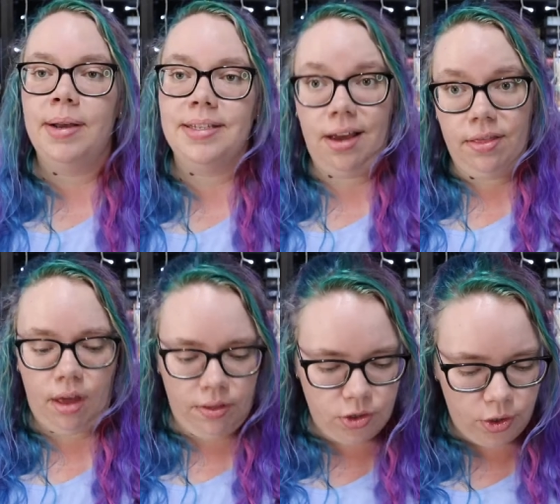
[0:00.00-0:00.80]
as the
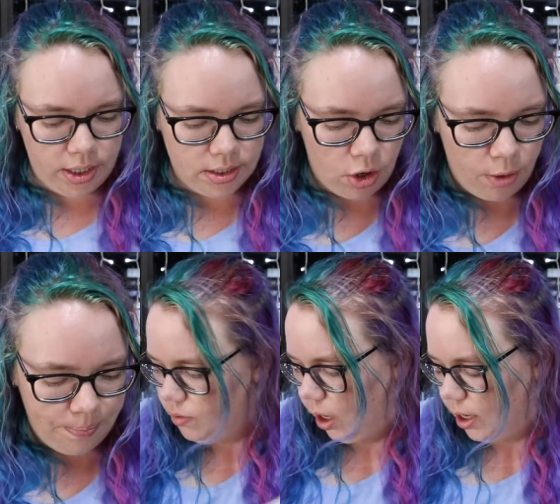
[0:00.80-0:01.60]
other two kits I got.
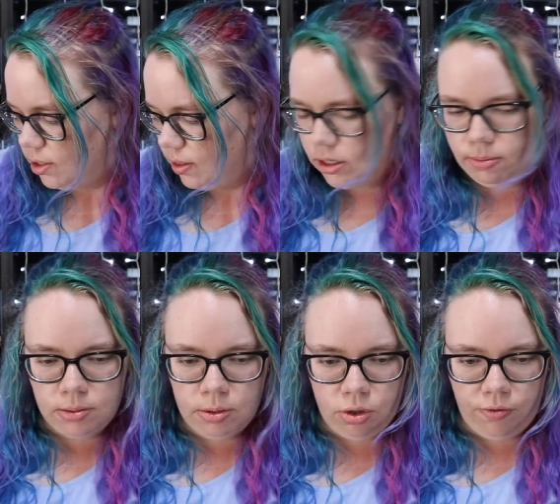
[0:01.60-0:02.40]
Okay, so these must
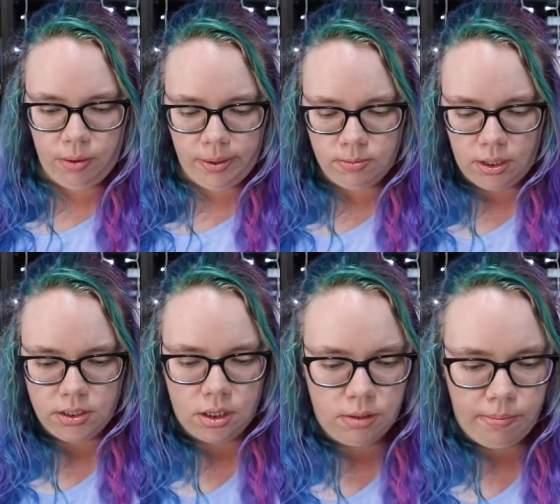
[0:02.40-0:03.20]
be two freebies because
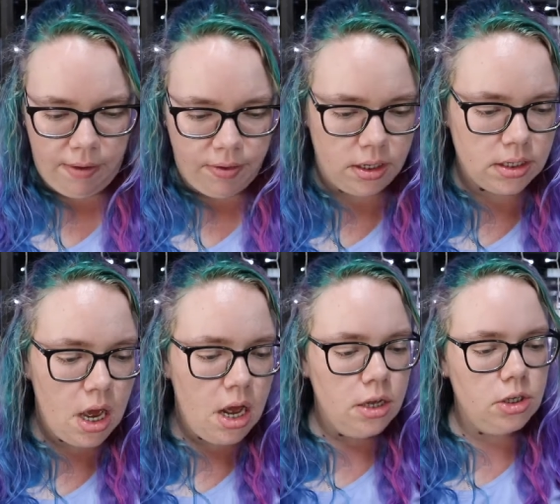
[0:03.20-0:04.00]
I didn't pay for these.
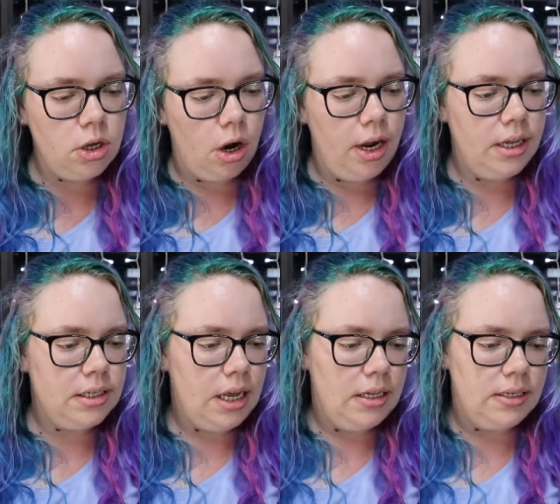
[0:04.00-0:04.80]
So it
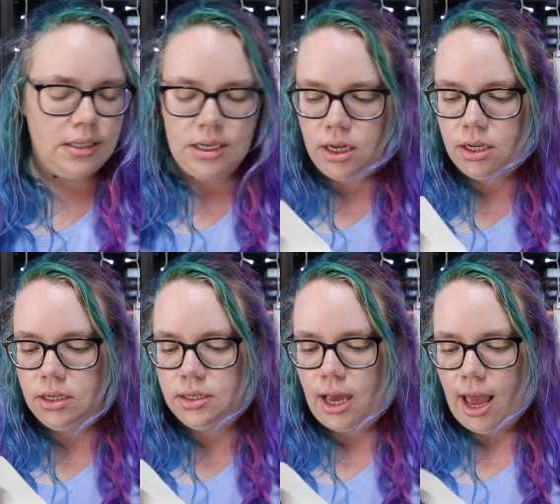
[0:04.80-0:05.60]
says
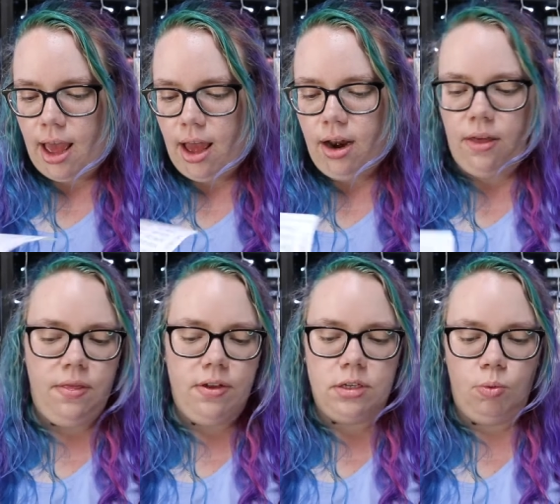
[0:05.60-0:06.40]
dinners and
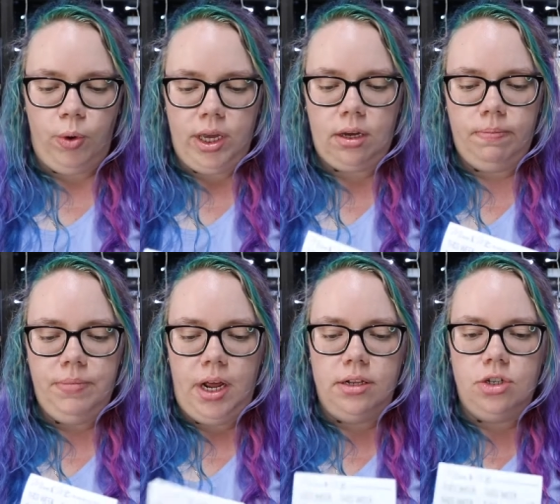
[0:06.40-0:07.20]
this week,
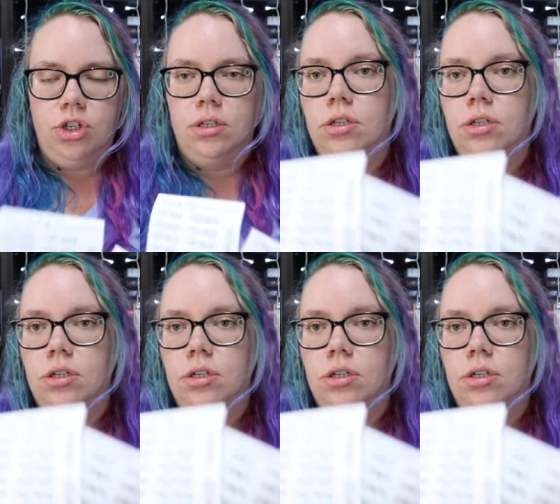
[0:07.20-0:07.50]
and it's just